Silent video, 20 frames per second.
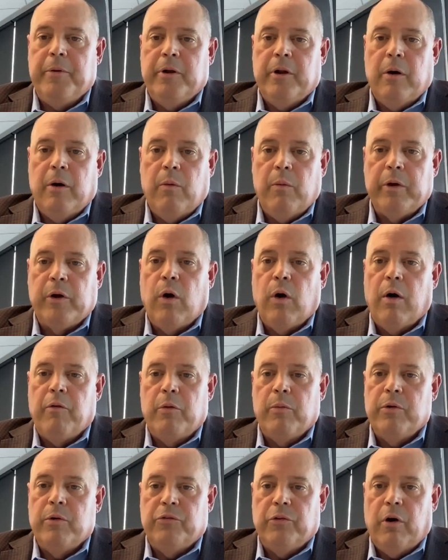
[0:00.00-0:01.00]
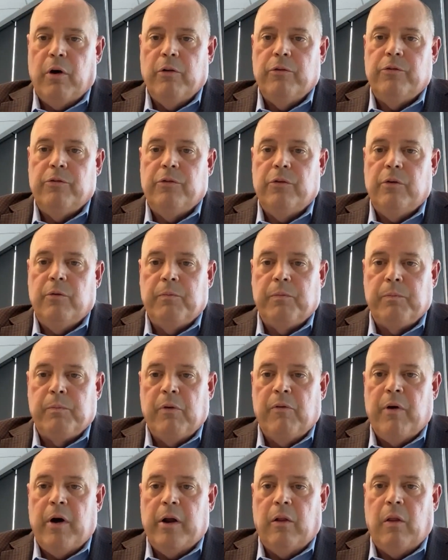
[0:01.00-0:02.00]
When we go over the results, you
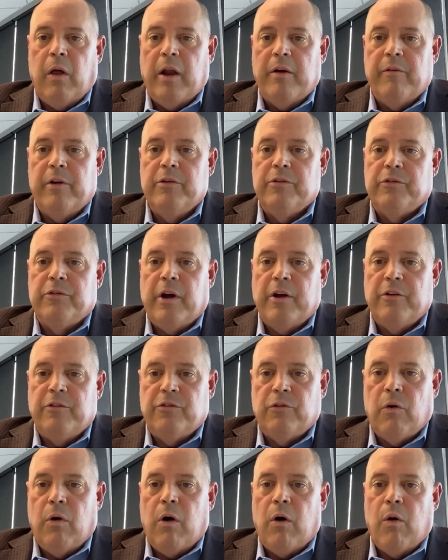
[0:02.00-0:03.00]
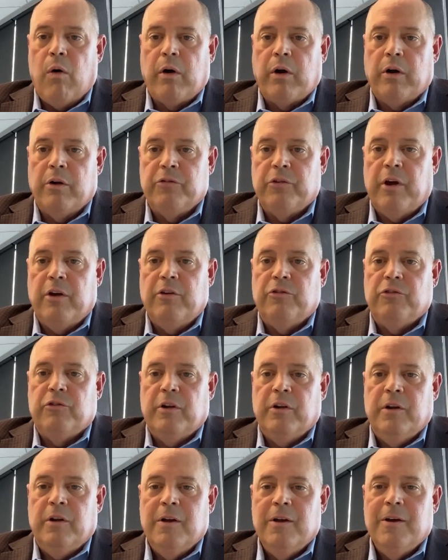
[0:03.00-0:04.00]
provide a lot of insights to our
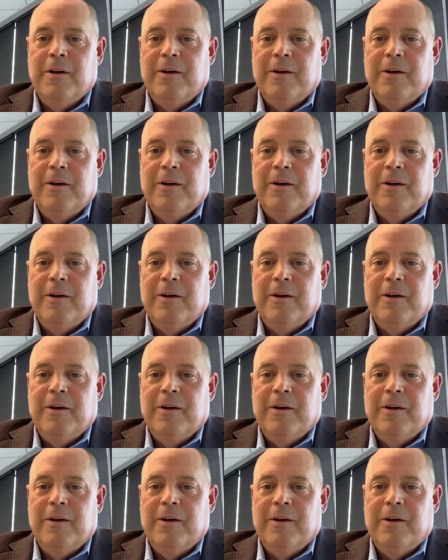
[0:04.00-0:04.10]
organization,